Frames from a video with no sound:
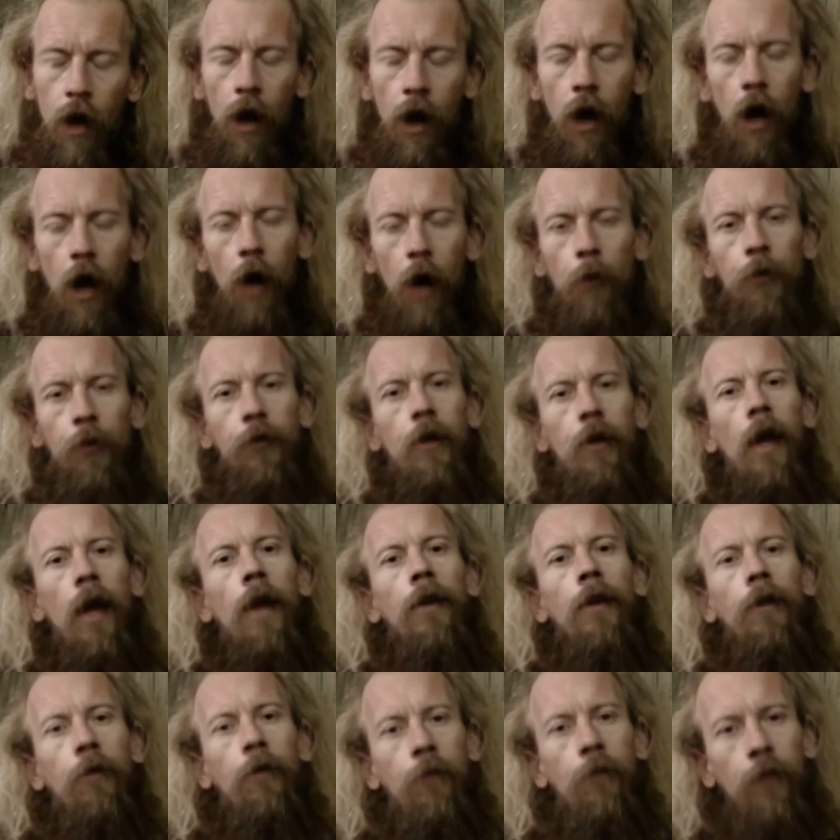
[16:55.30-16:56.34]
I was getting
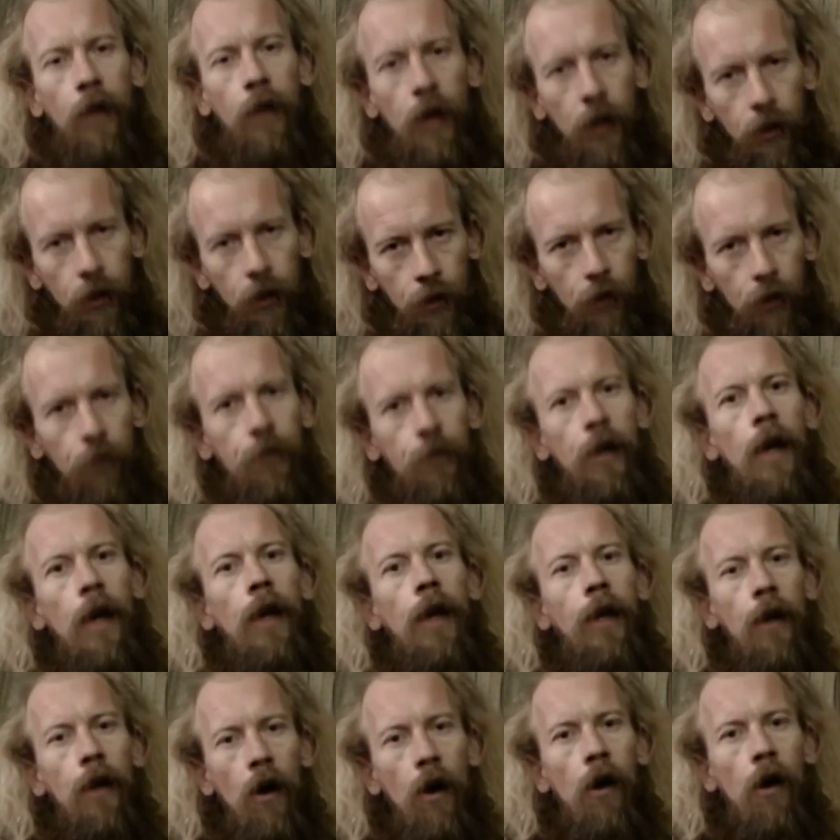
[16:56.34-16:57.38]
the feeling of
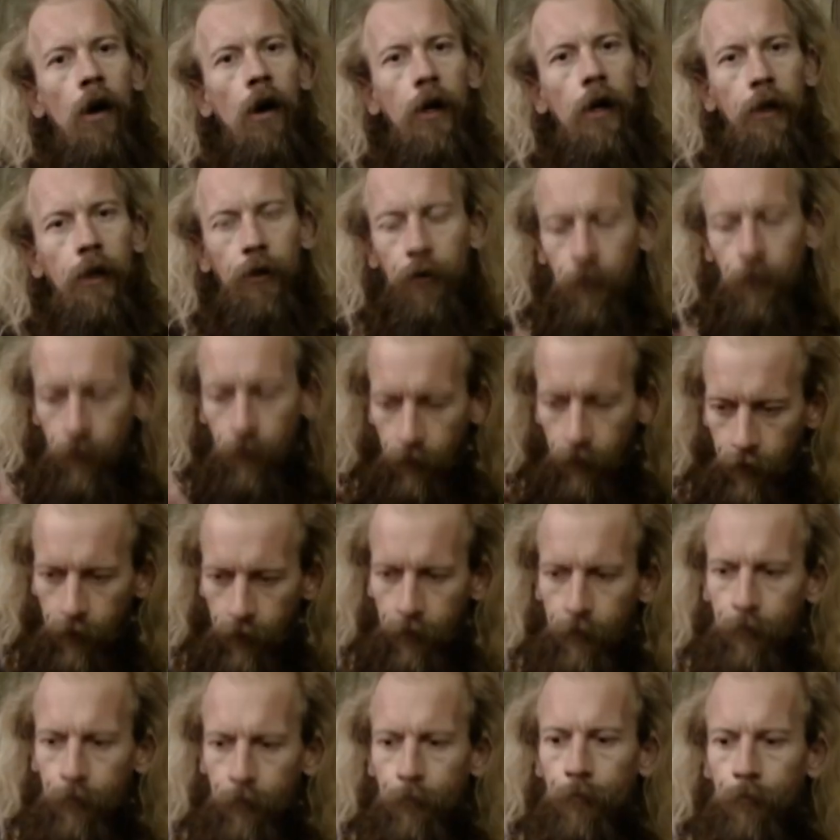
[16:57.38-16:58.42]
getting high,
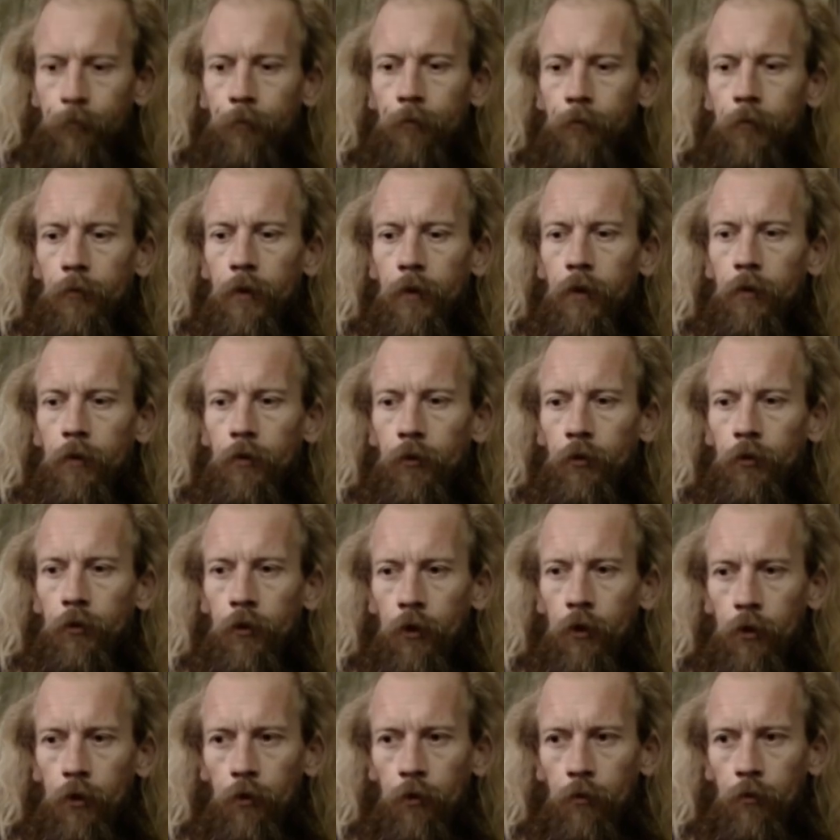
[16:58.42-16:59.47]
right?
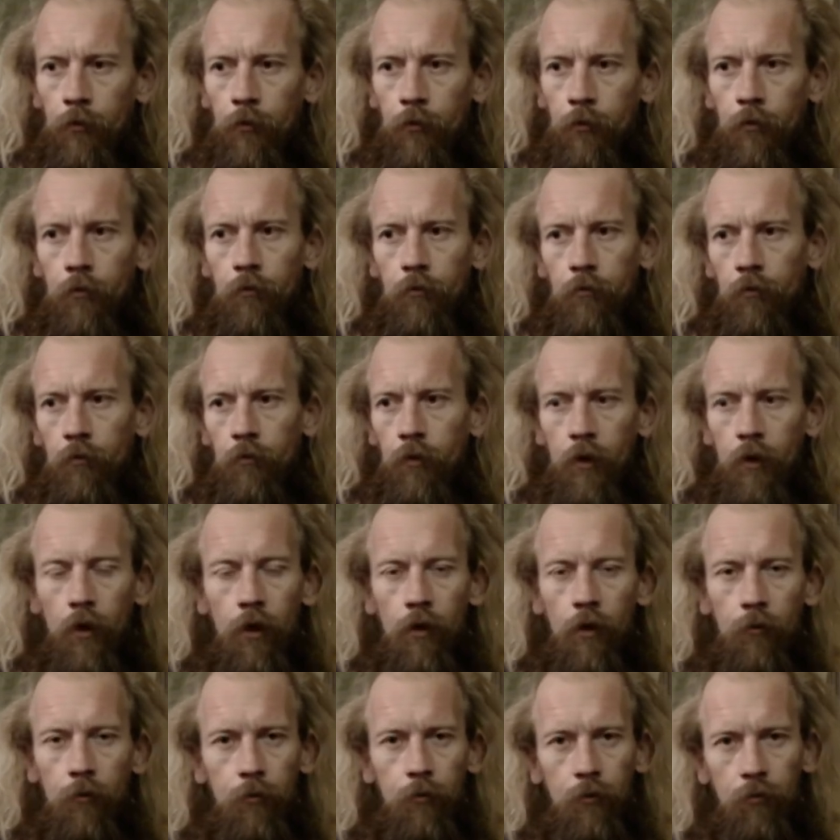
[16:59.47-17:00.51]
So
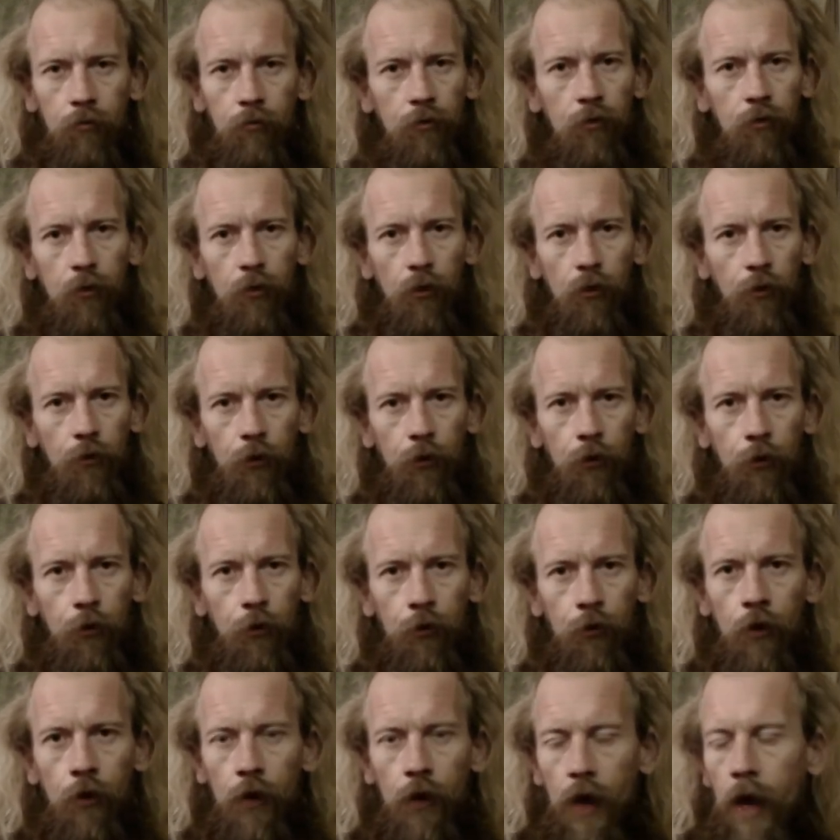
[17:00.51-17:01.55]
sort of used
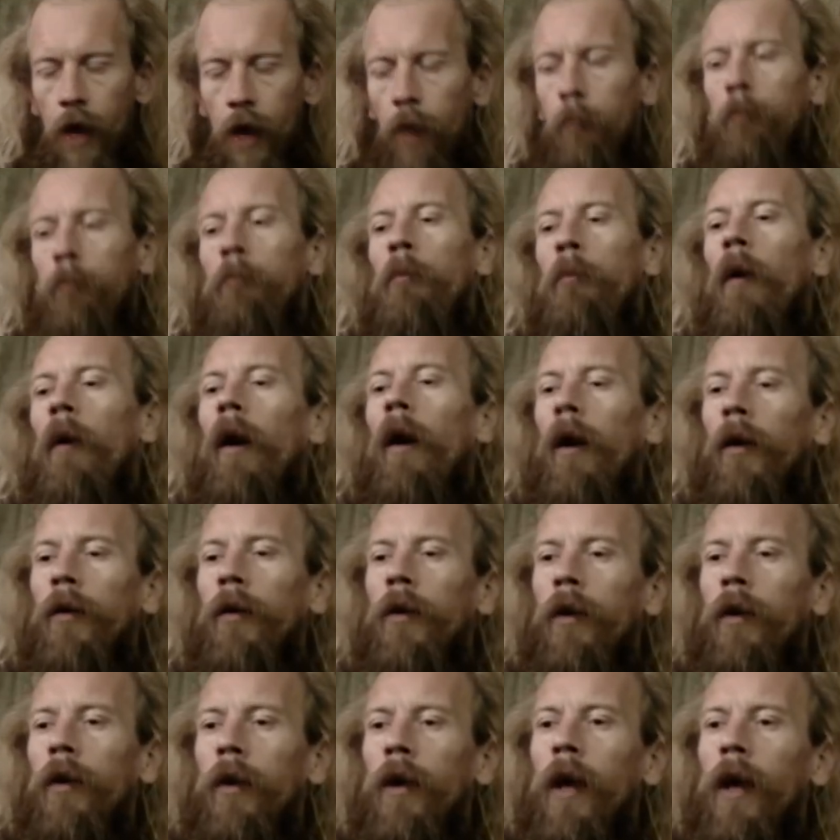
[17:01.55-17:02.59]
to that. But
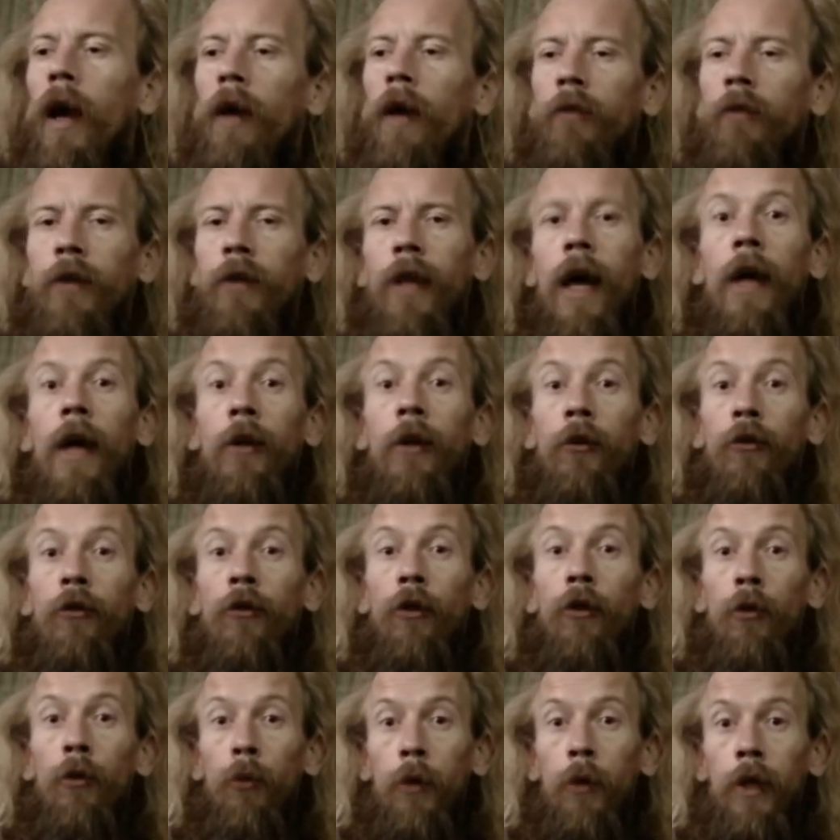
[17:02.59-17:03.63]
having had a
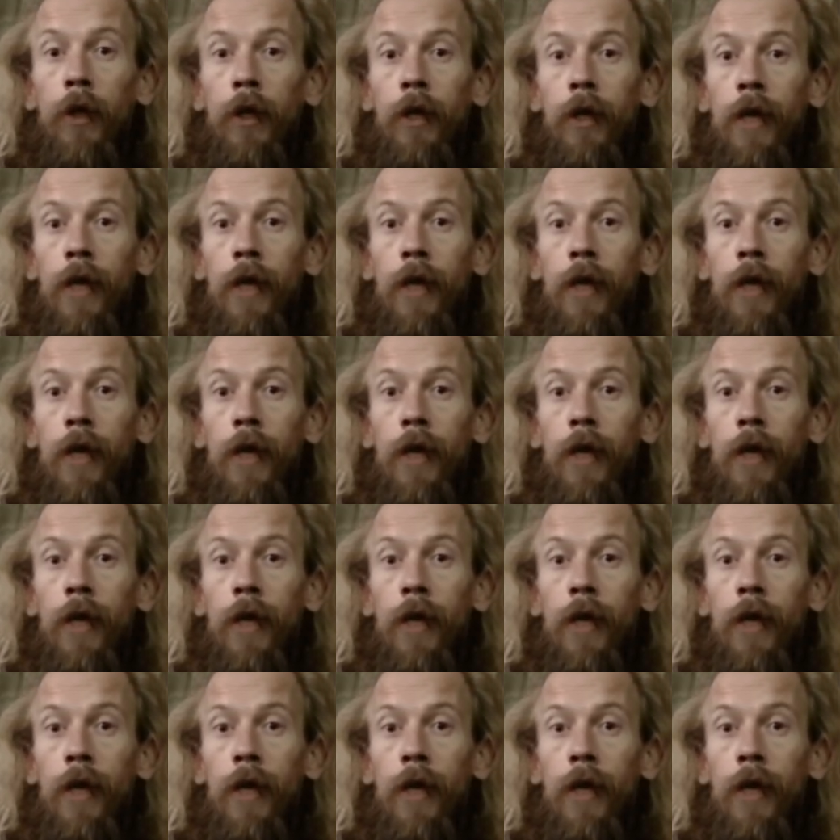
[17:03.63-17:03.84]
two week